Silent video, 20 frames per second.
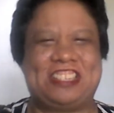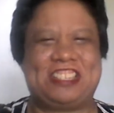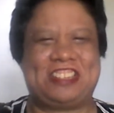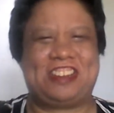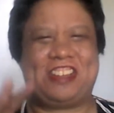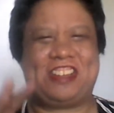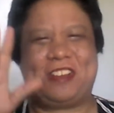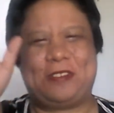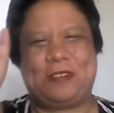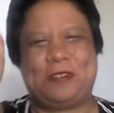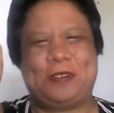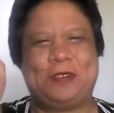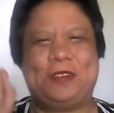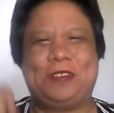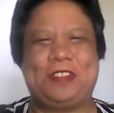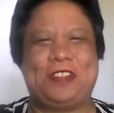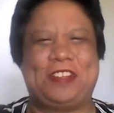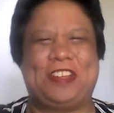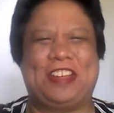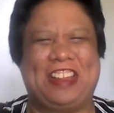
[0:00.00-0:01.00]
You just know
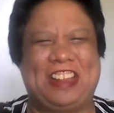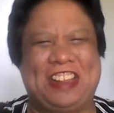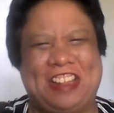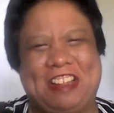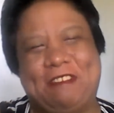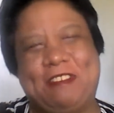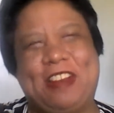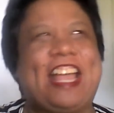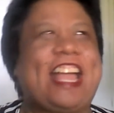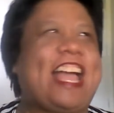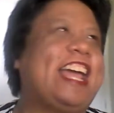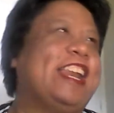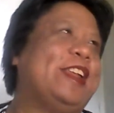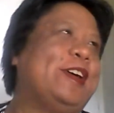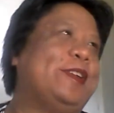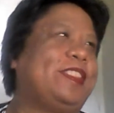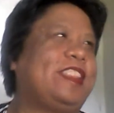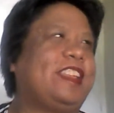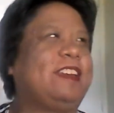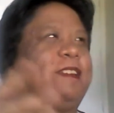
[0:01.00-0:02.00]
who you like. I know